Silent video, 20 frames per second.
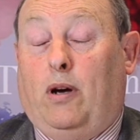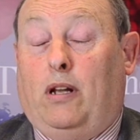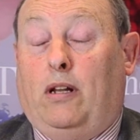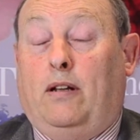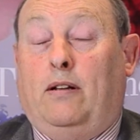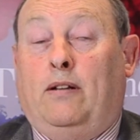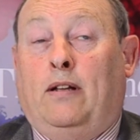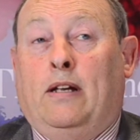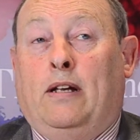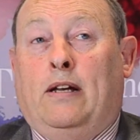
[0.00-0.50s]

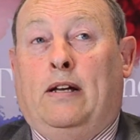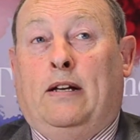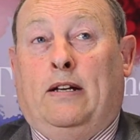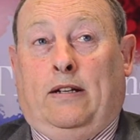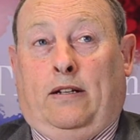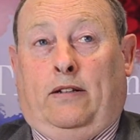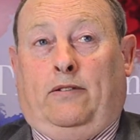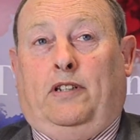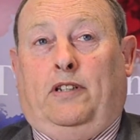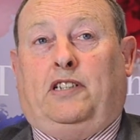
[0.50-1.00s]
well,
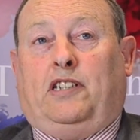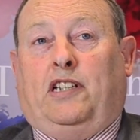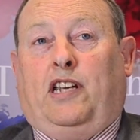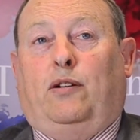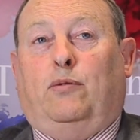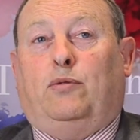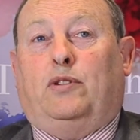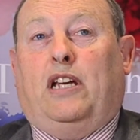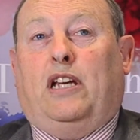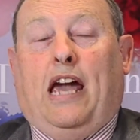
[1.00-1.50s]
the
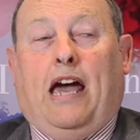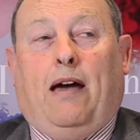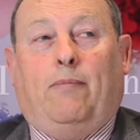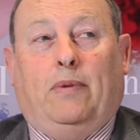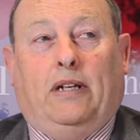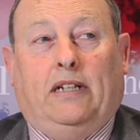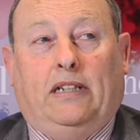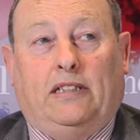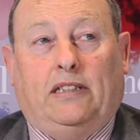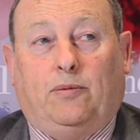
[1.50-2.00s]
skills
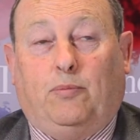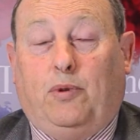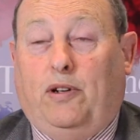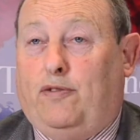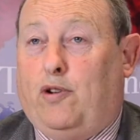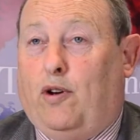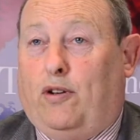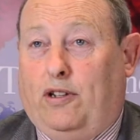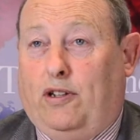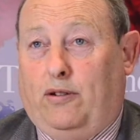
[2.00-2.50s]
gap is
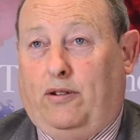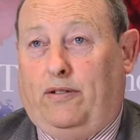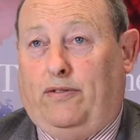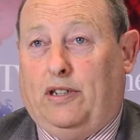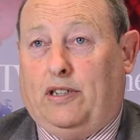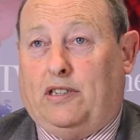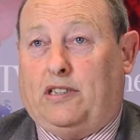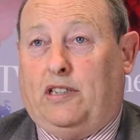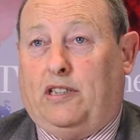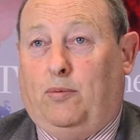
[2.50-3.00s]
we've got the
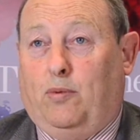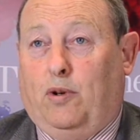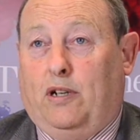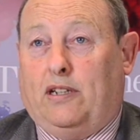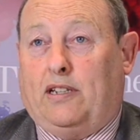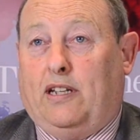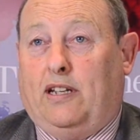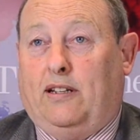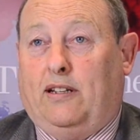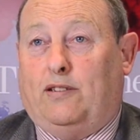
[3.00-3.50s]
university
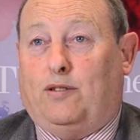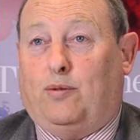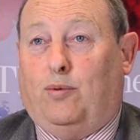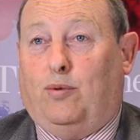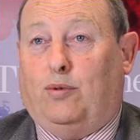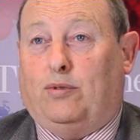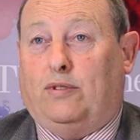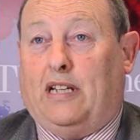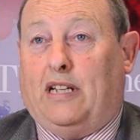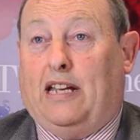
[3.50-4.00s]
working
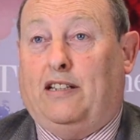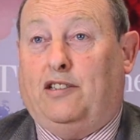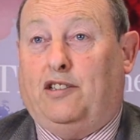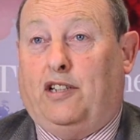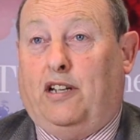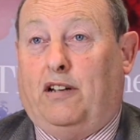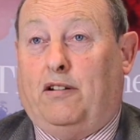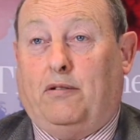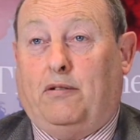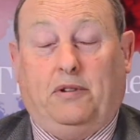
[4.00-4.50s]
towards
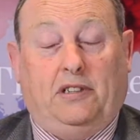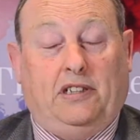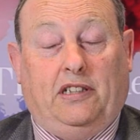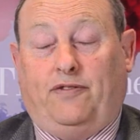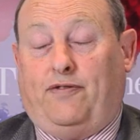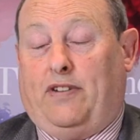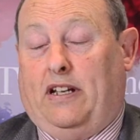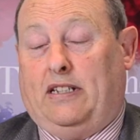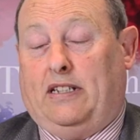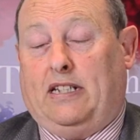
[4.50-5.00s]
engineering, which is
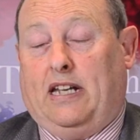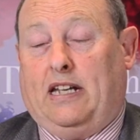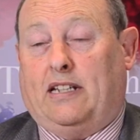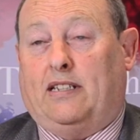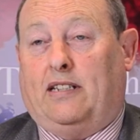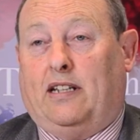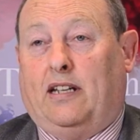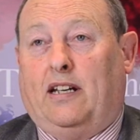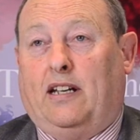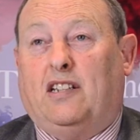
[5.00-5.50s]

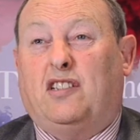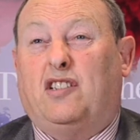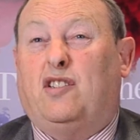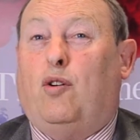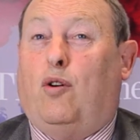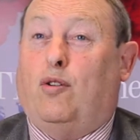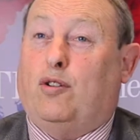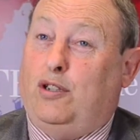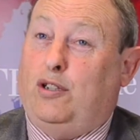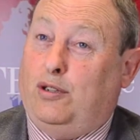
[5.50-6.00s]
fantastic. It's
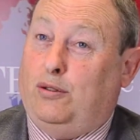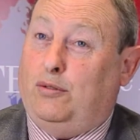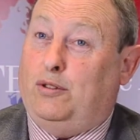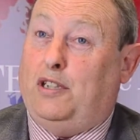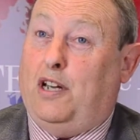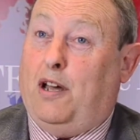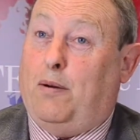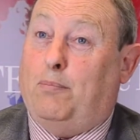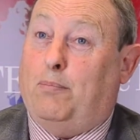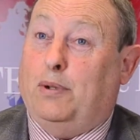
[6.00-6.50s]
not huge
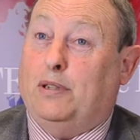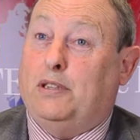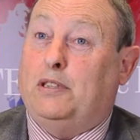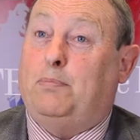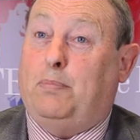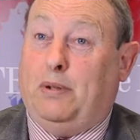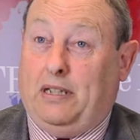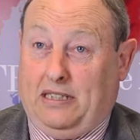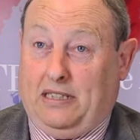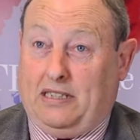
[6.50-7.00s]
numbers,
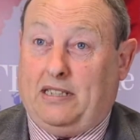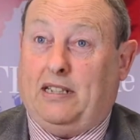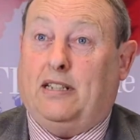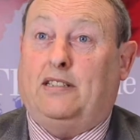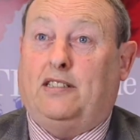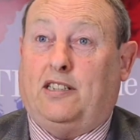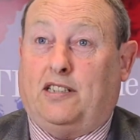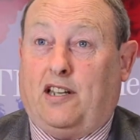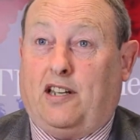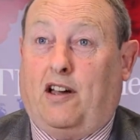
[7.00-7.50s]
but
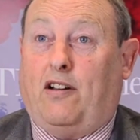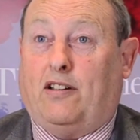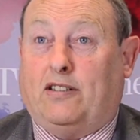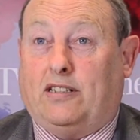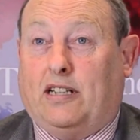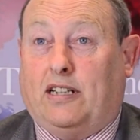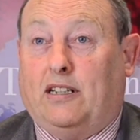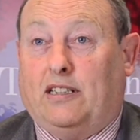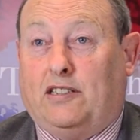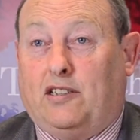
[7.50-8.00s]
it's
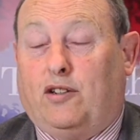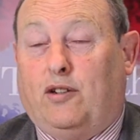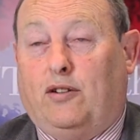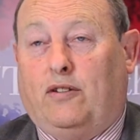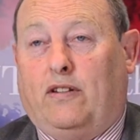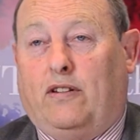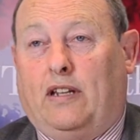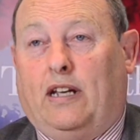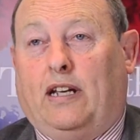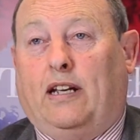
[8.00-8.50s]
starting. It's a
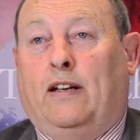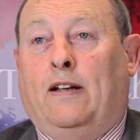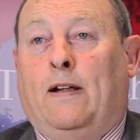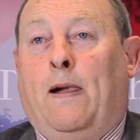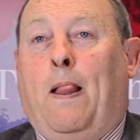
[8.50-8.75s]
good thing.